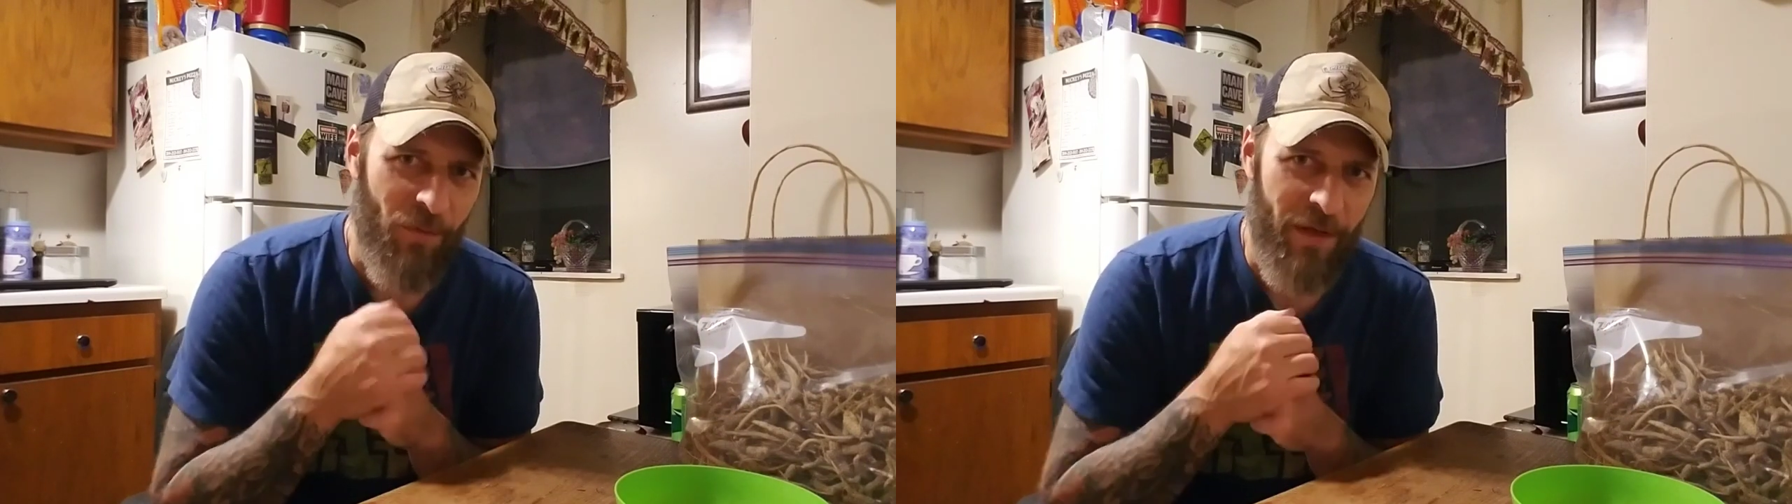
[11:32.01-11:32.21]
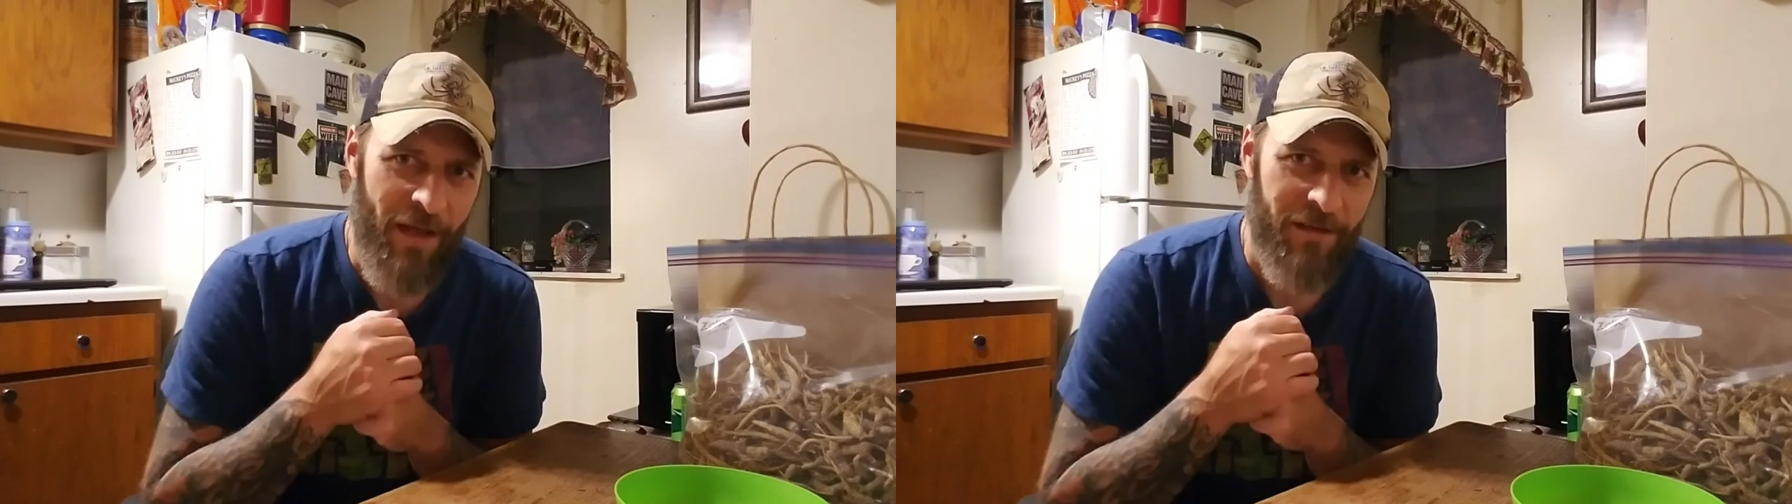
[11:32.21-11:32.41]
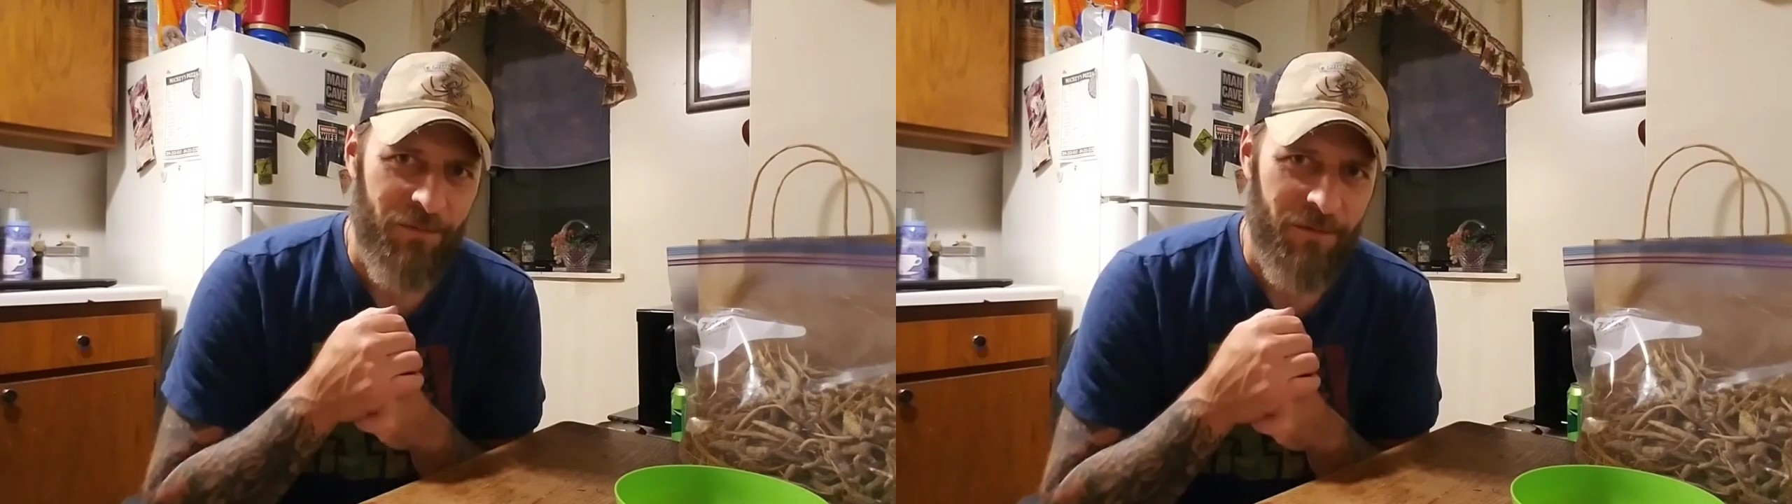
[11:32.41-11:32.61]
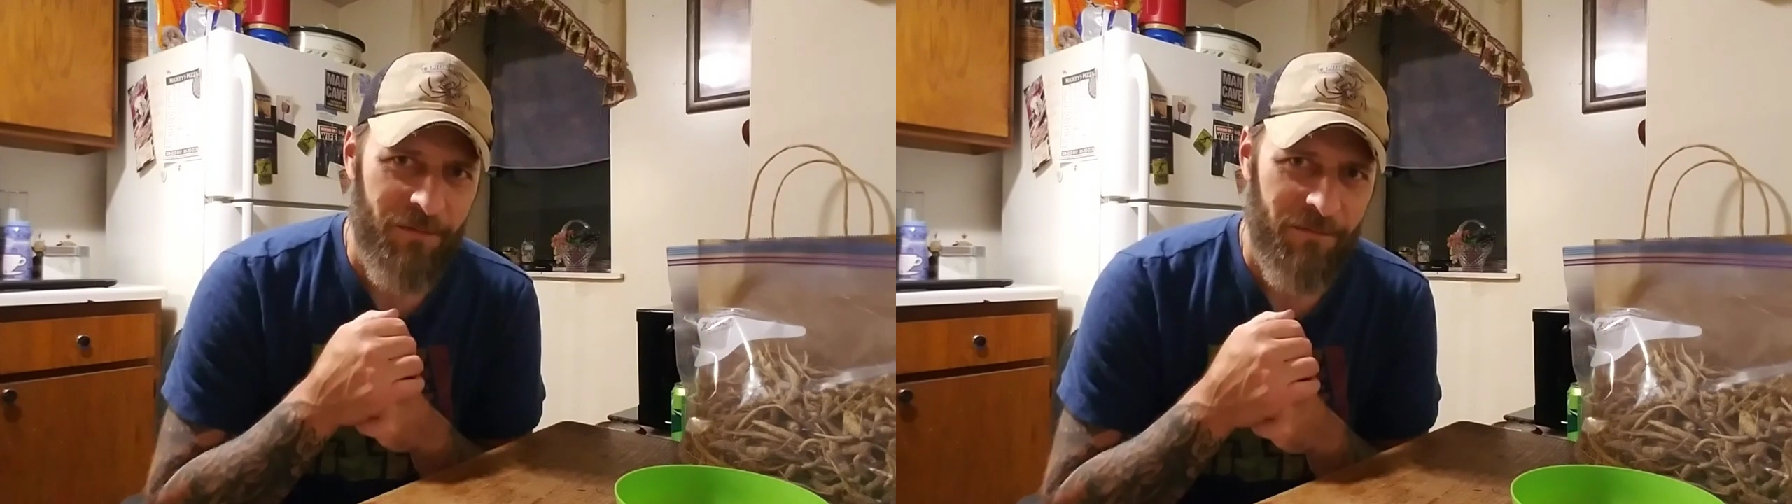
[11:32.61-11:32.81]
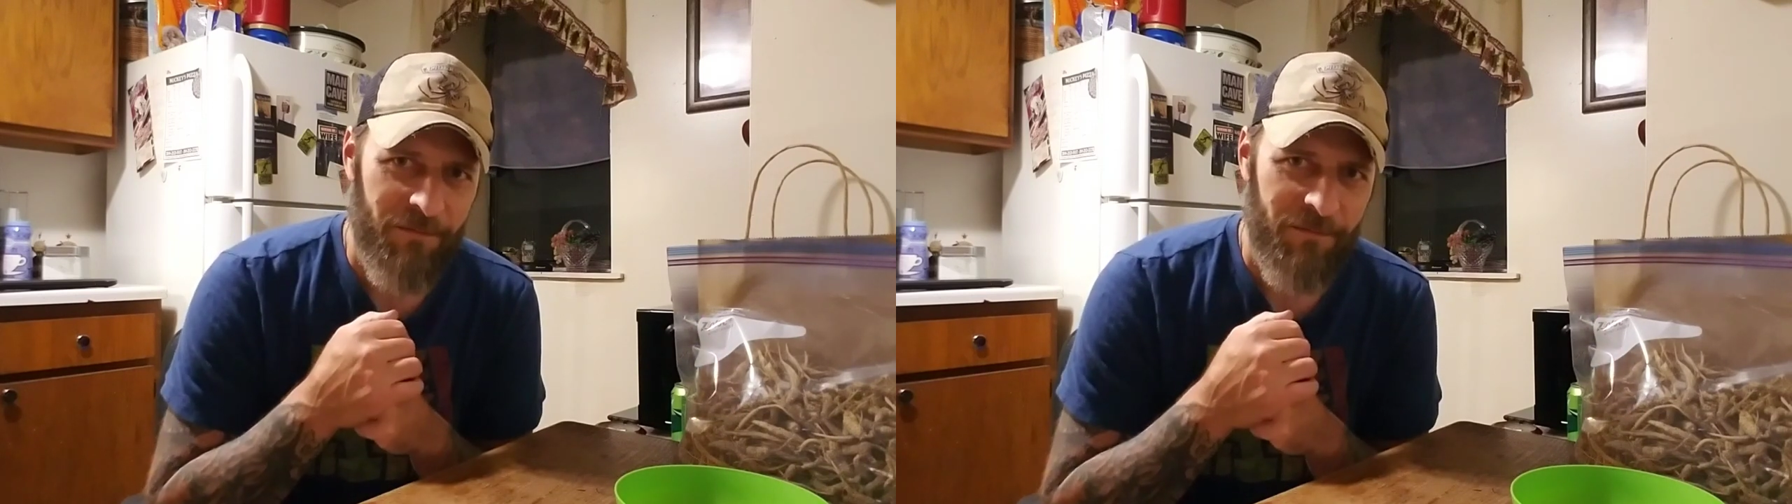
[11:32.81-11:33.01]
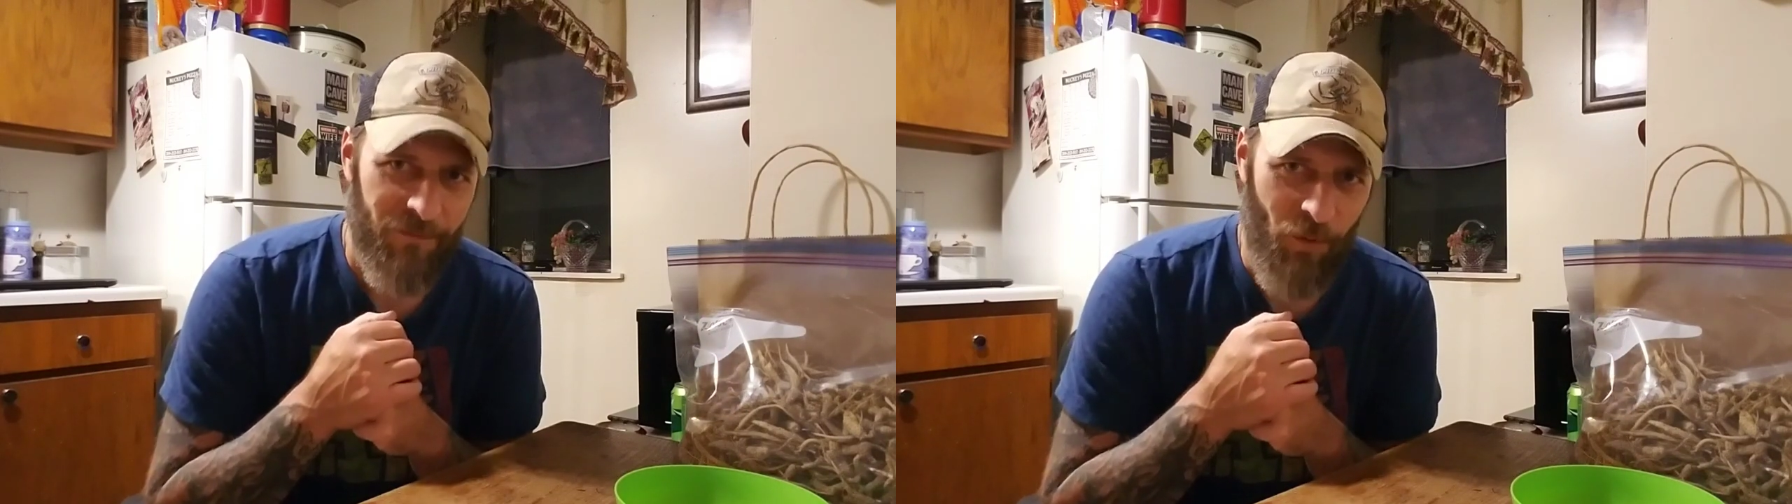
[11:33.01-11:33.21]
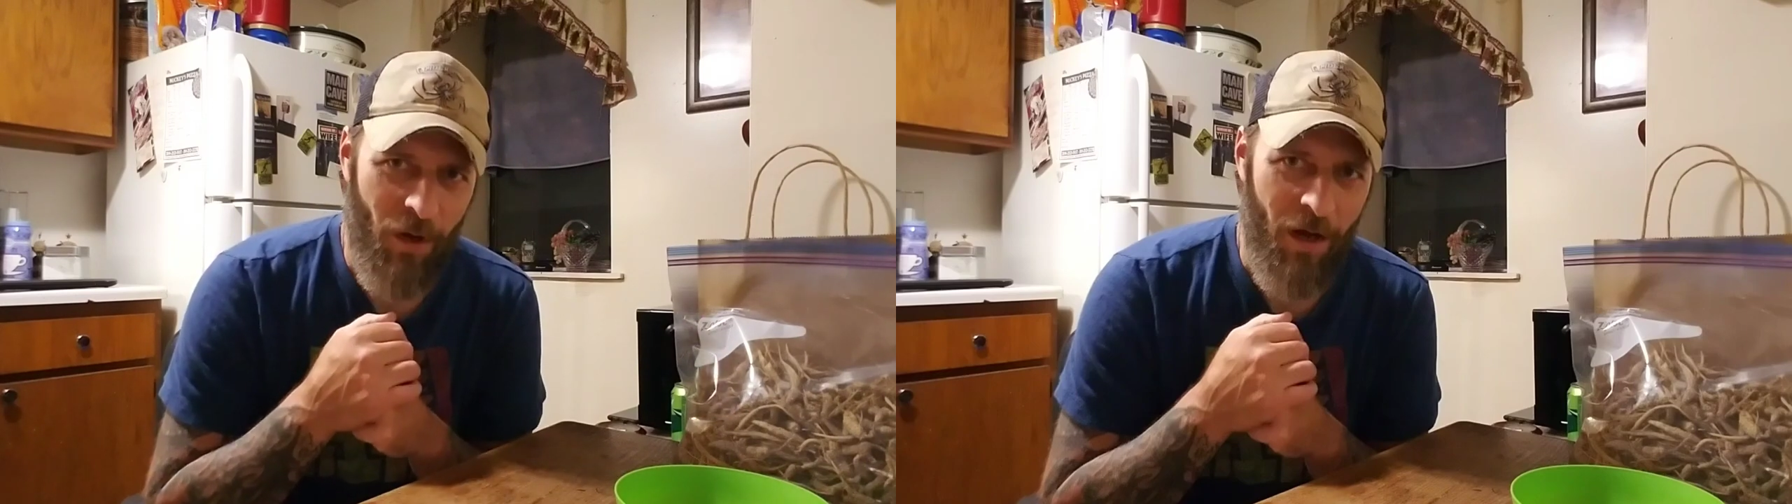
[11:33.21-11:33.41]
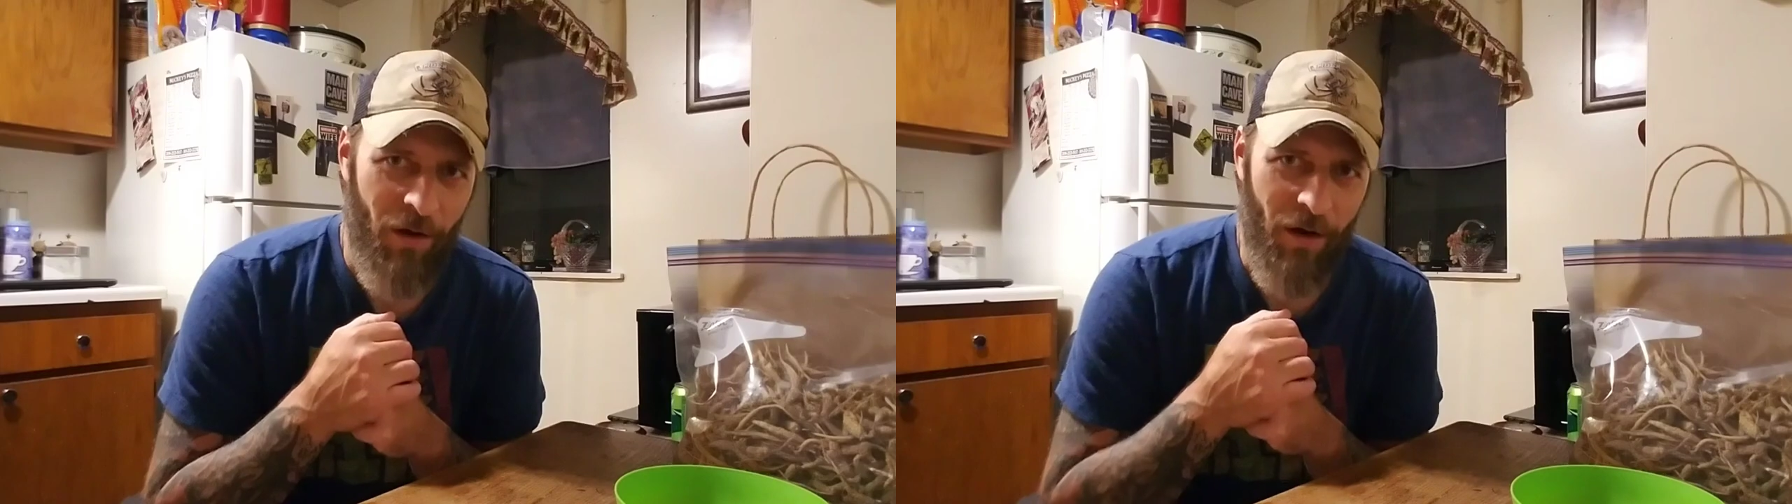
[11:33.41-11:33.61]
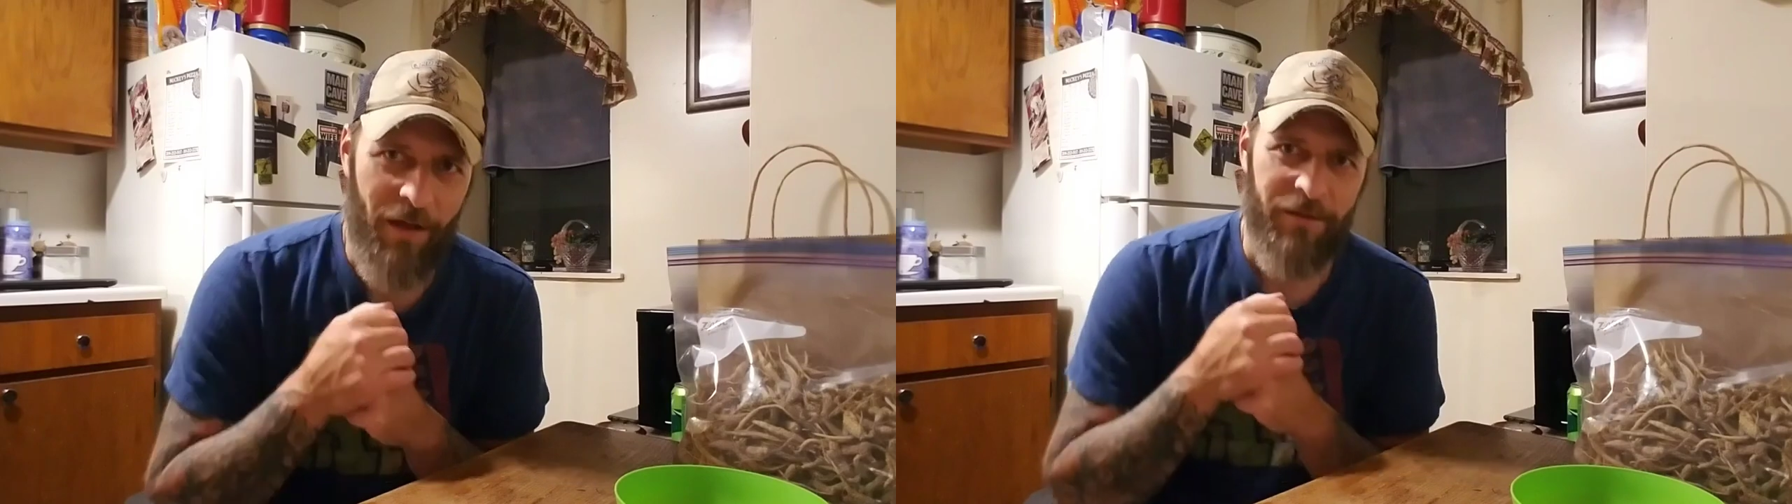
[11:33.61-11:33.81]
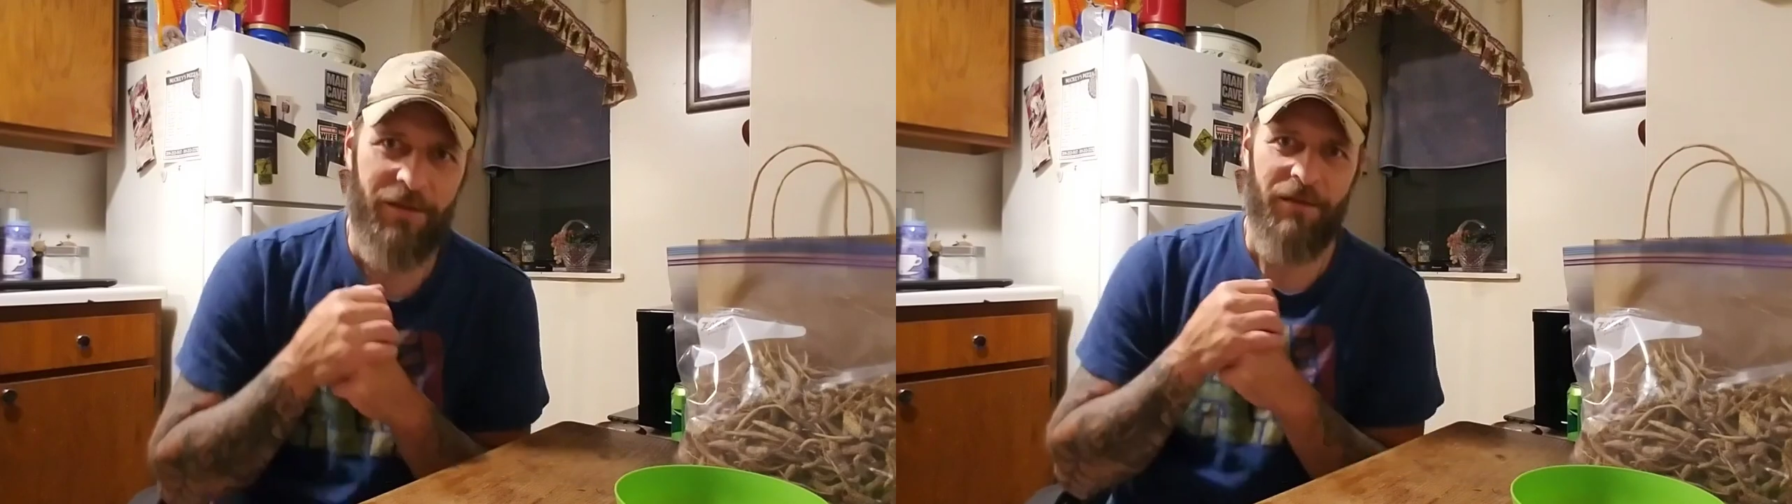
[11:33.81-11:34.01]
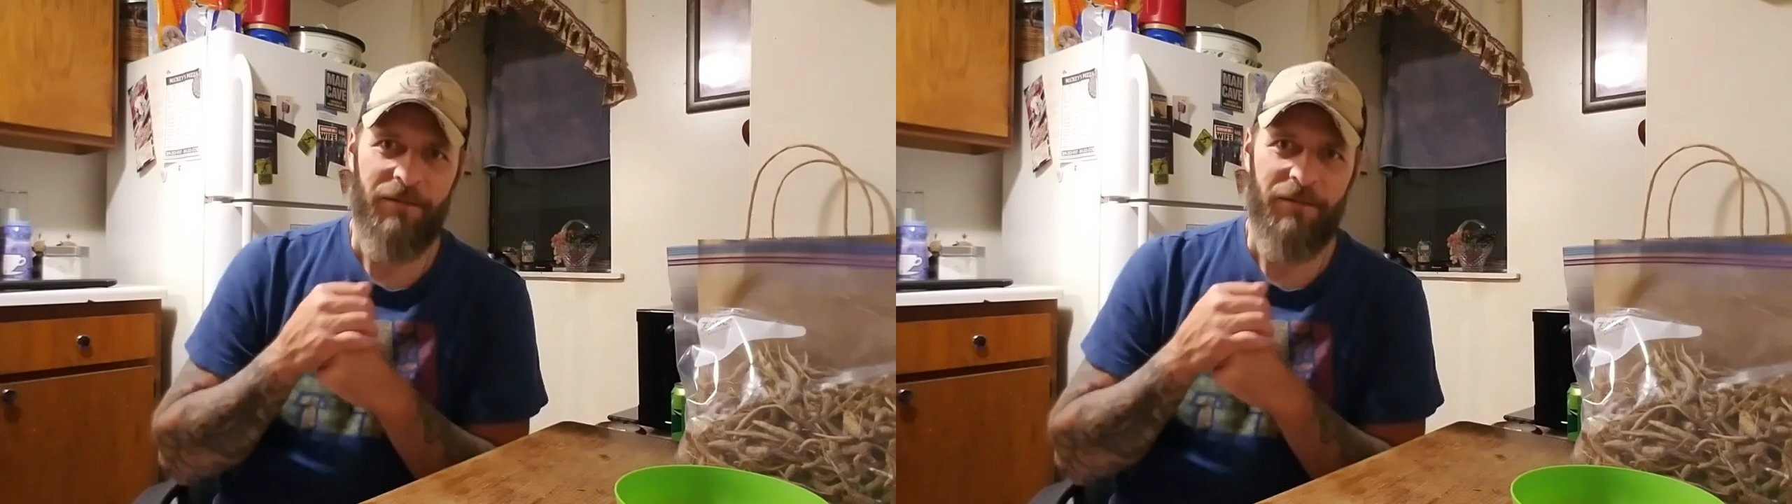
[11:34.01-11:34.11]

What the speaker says: the next one, we'll holler at you.